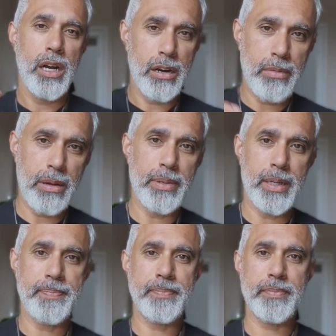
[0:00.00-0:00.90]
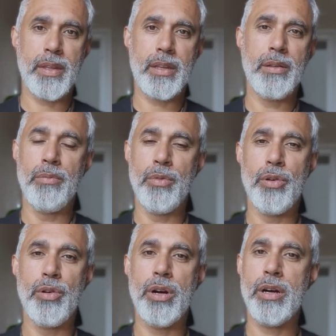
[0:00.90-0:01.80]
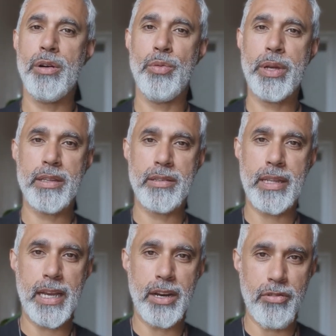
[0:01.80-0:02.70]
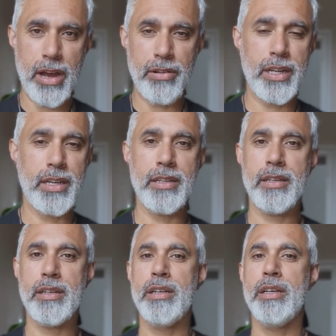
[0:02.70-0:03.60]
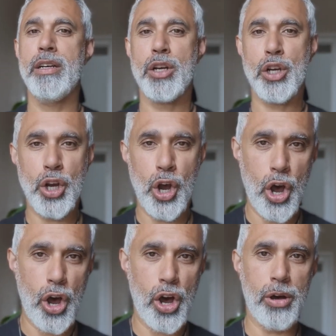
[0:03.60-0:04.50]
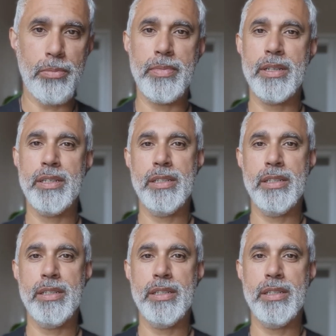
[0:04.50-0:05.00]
Remember, the more we can stay grounded, calm,